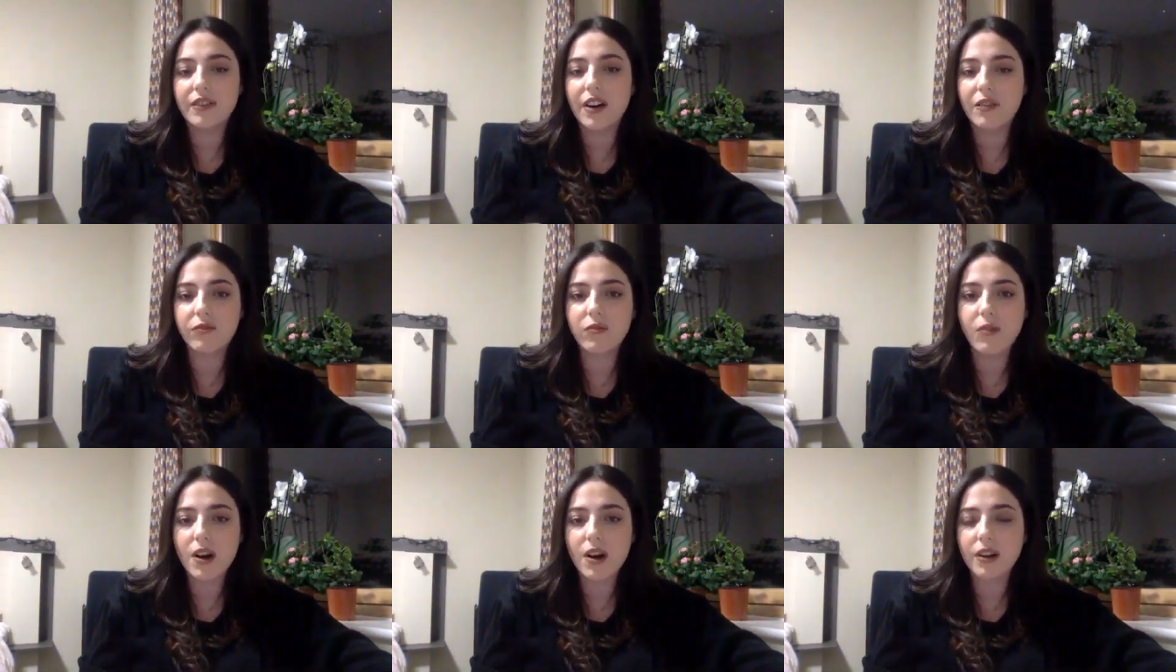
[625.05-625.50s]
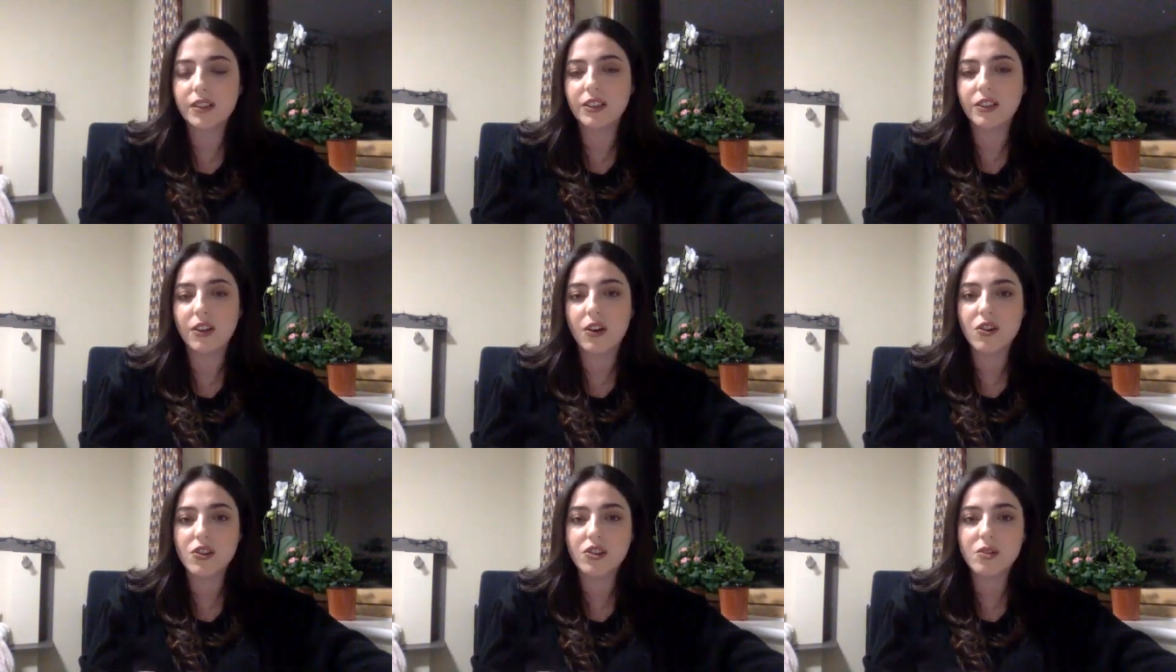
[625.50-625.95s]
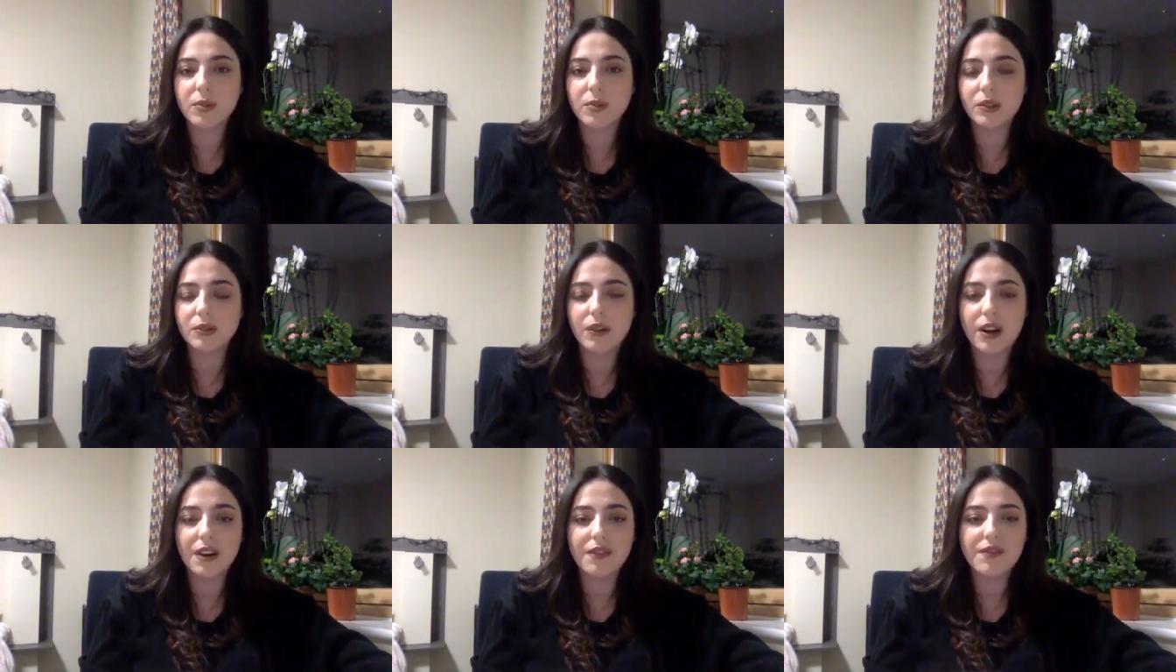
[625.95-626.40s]
I've worked in the
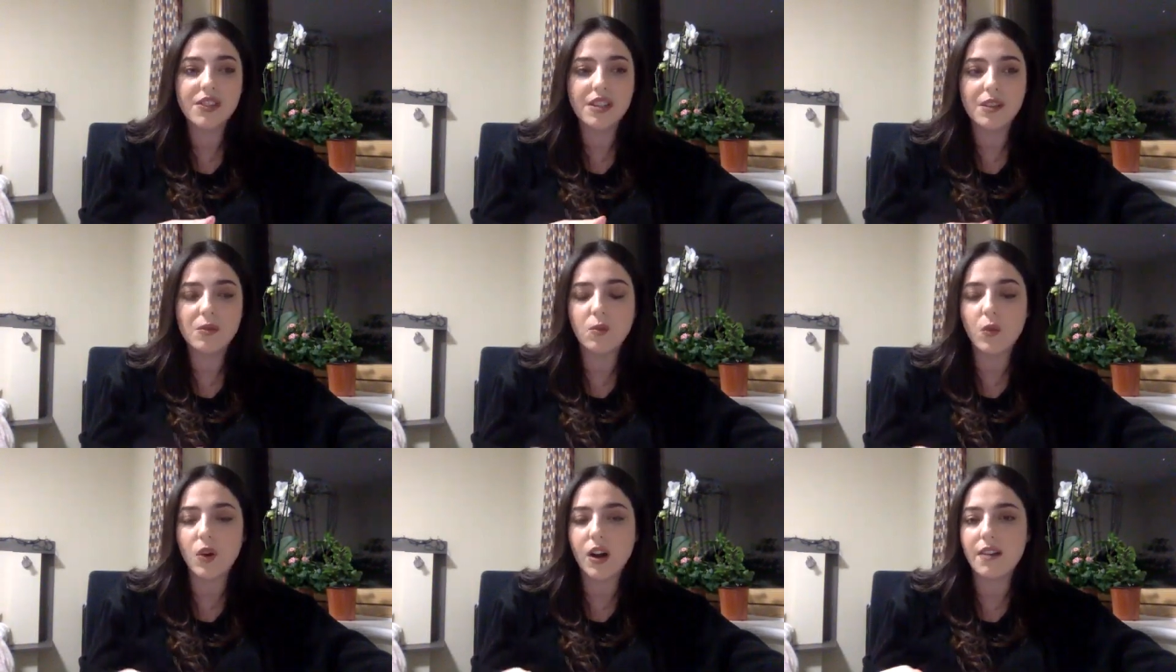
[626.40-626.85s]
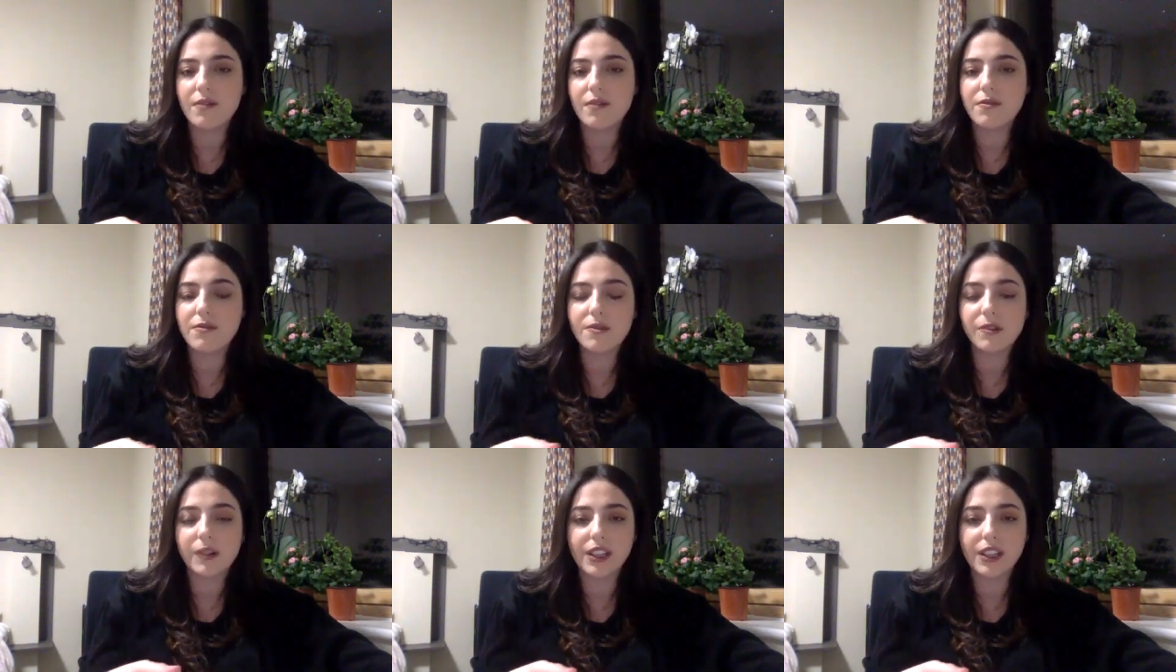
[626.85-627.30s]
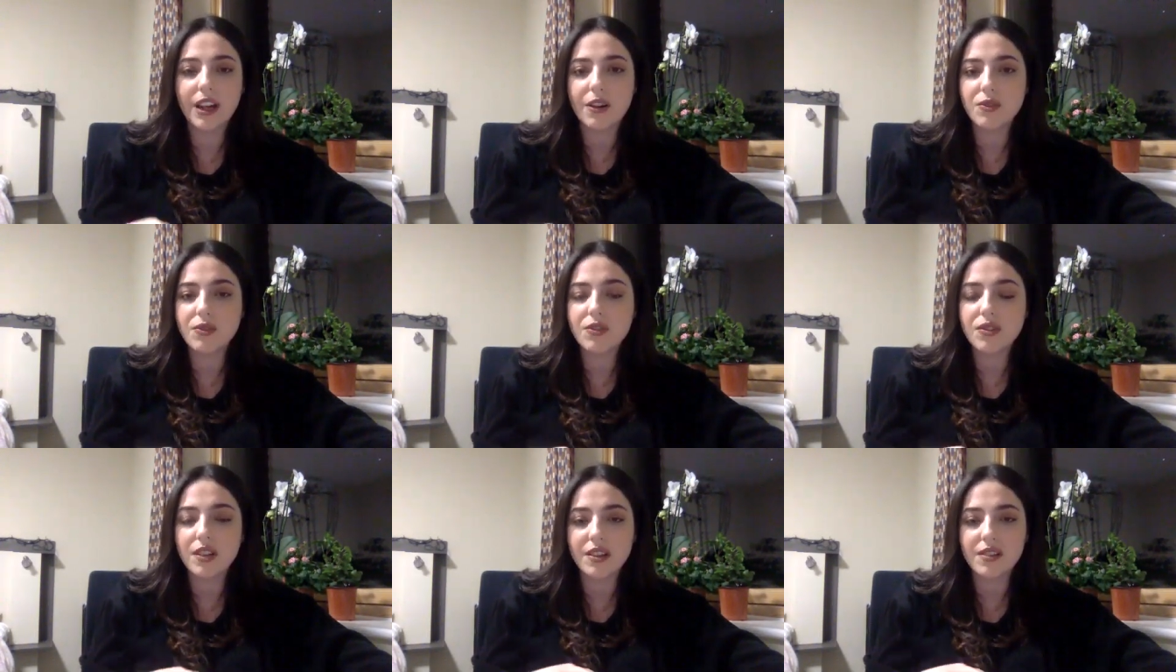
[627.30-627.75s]
hospital. I've seen what everyone
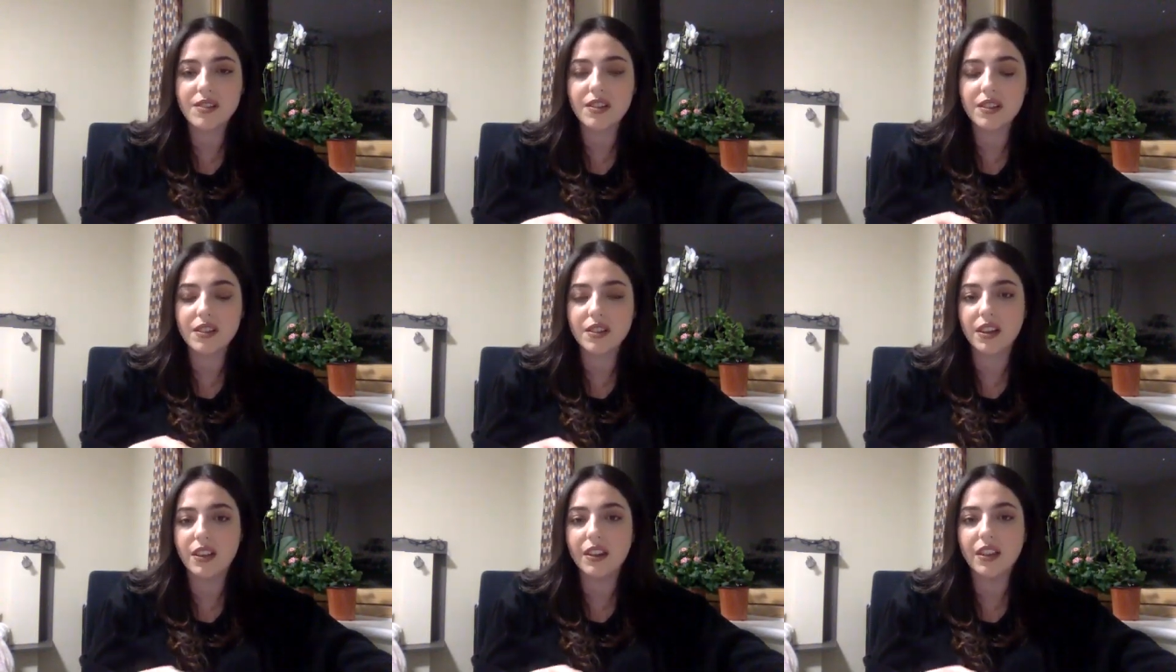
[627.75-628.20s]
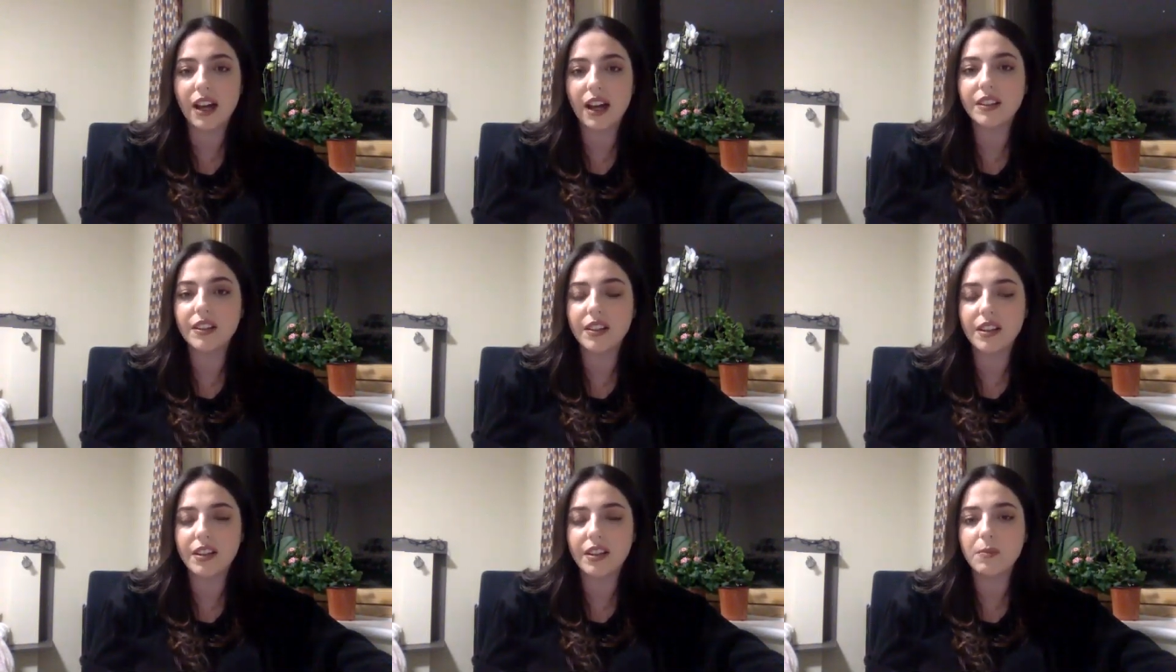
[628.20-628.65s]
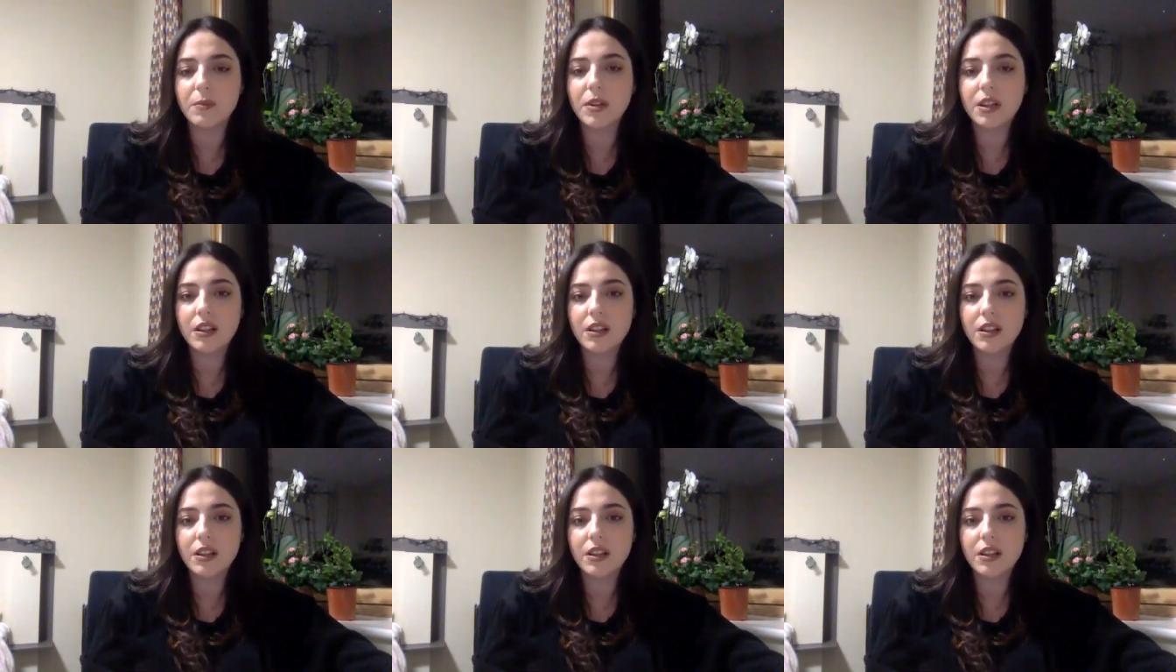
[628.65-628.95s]
else does in that team.